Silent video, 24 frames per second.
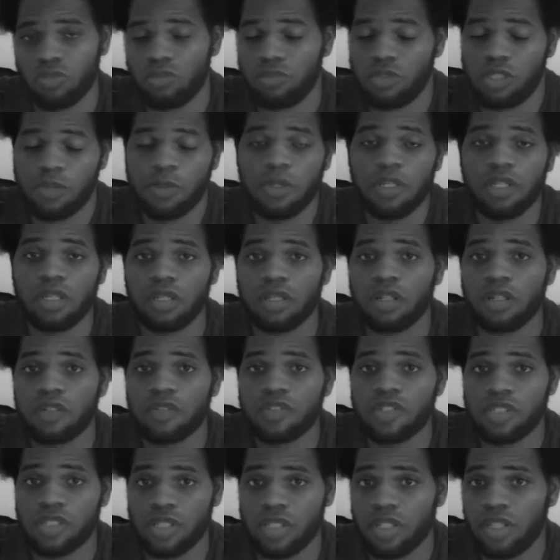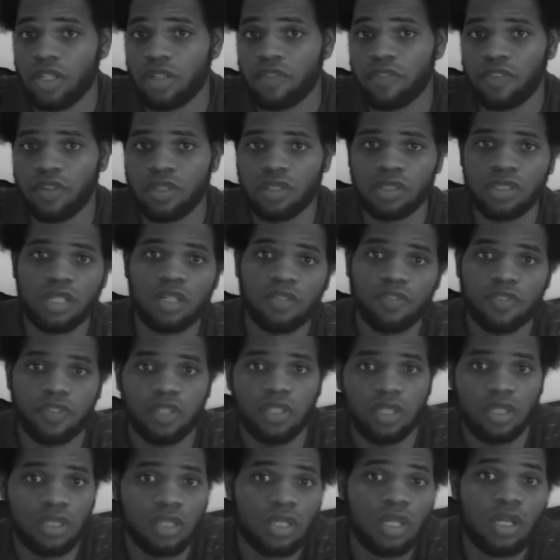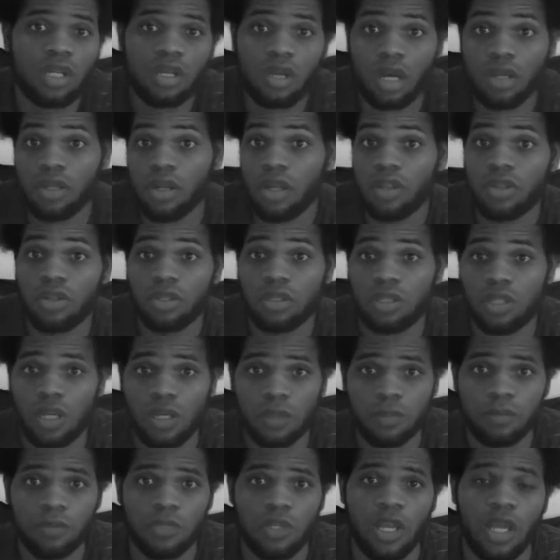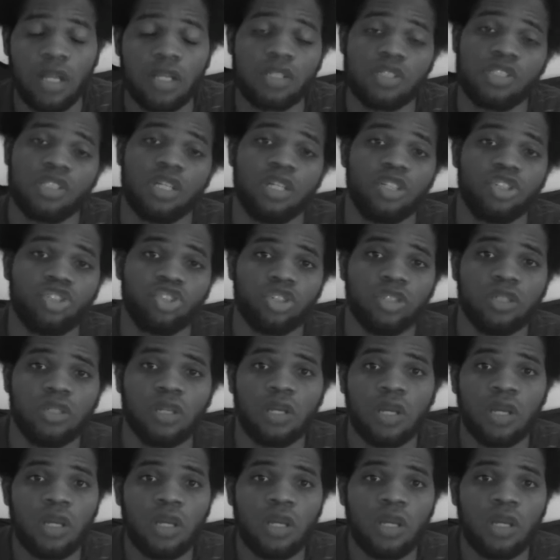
speaking of city or Philadelphia, another alum, Alessandra,